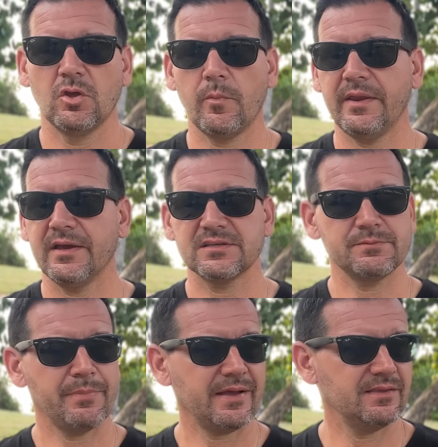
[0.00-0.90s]
Nobody
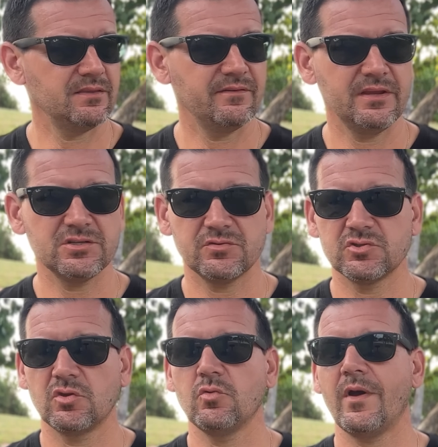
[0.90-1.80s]
expected Ivanisevic
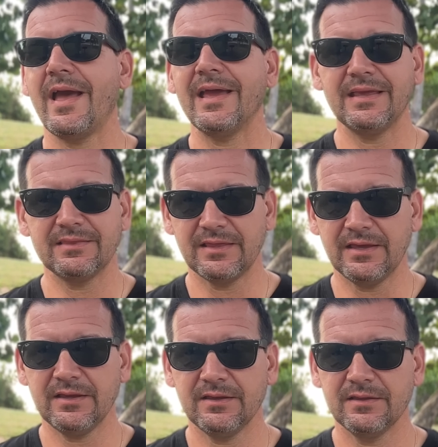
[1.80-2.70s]
to do
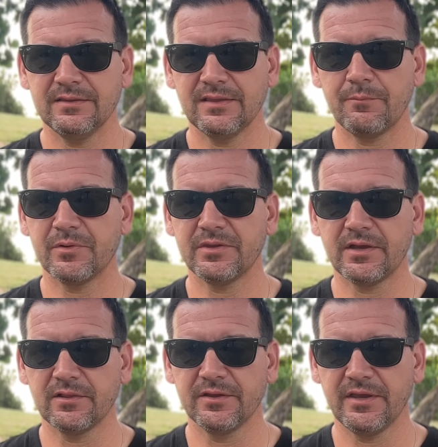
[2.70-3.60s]
anything that
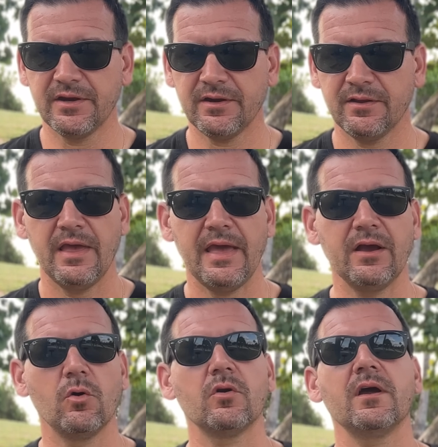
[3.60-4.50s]
particular year
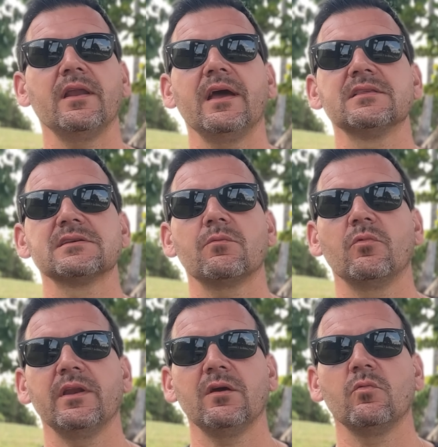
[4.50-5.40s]
and Goran ends up
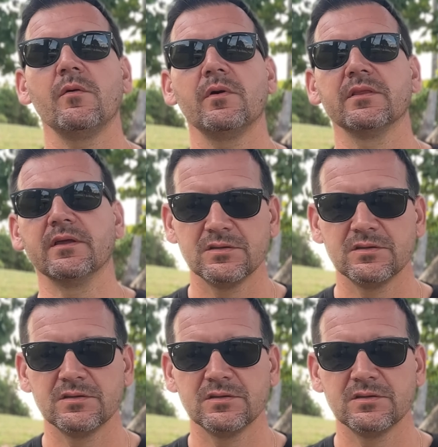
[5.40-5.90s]
winning Wimbledon.